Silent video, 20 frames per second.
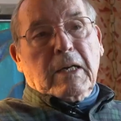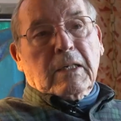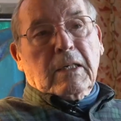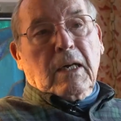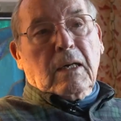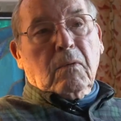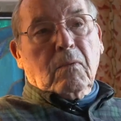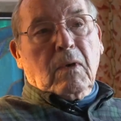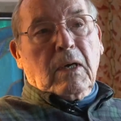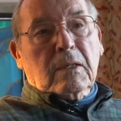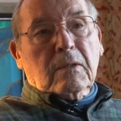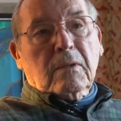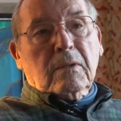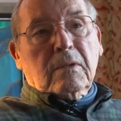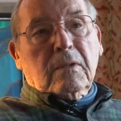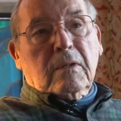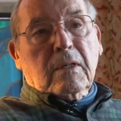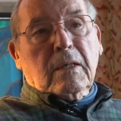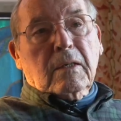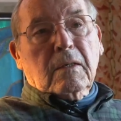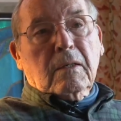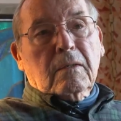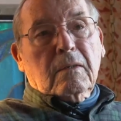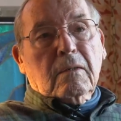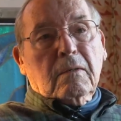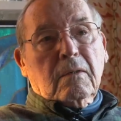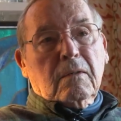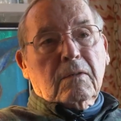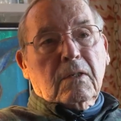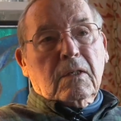God, why don't they
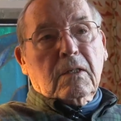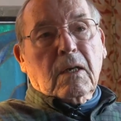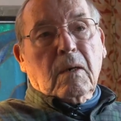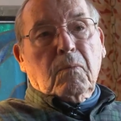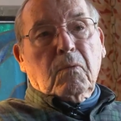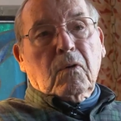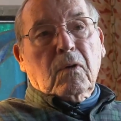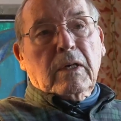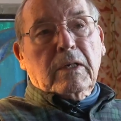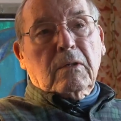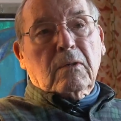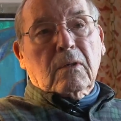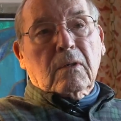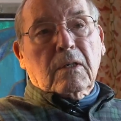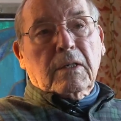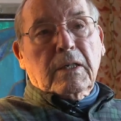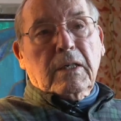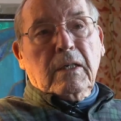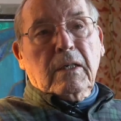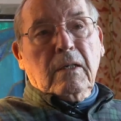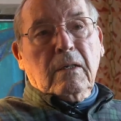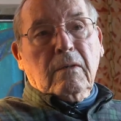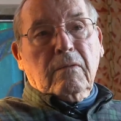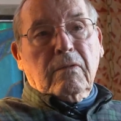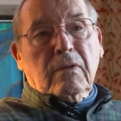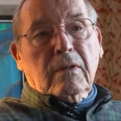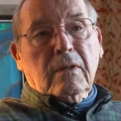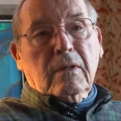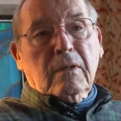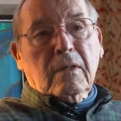separate or leave?
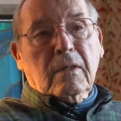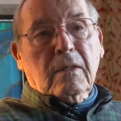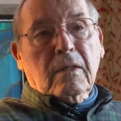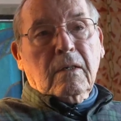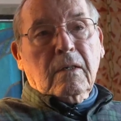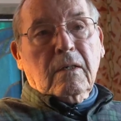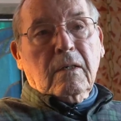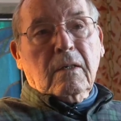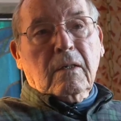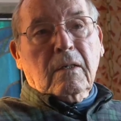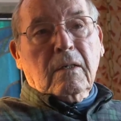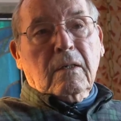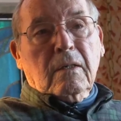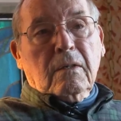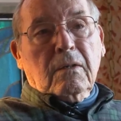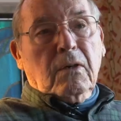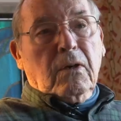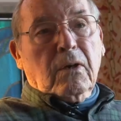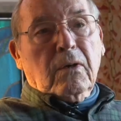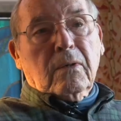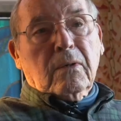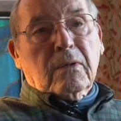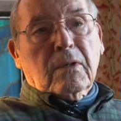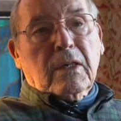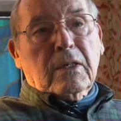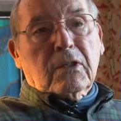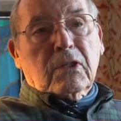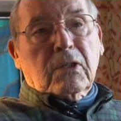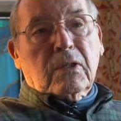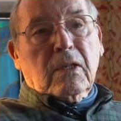No,
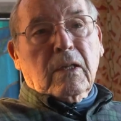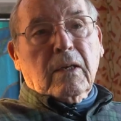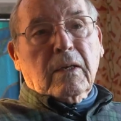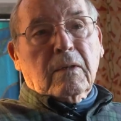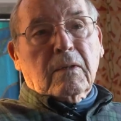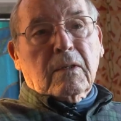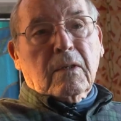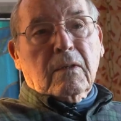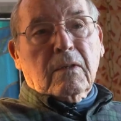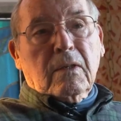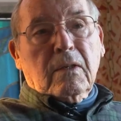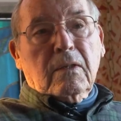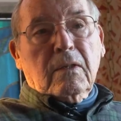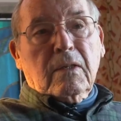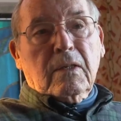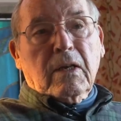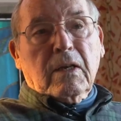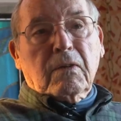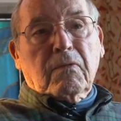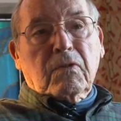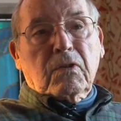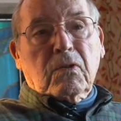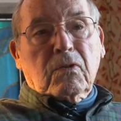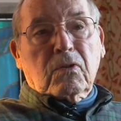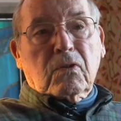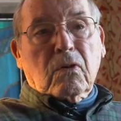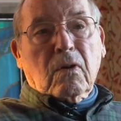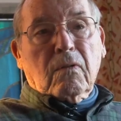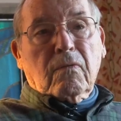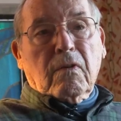they, they, they
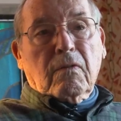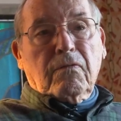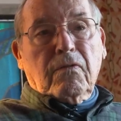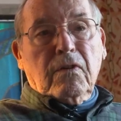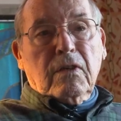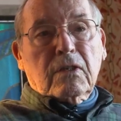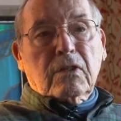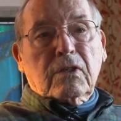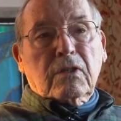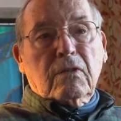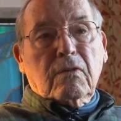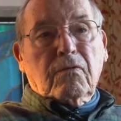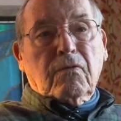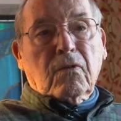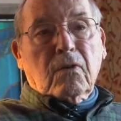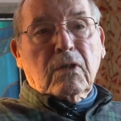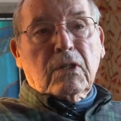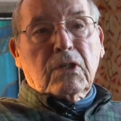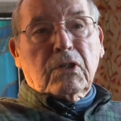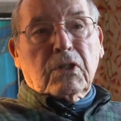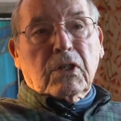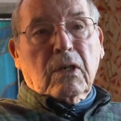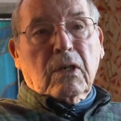serve a function for each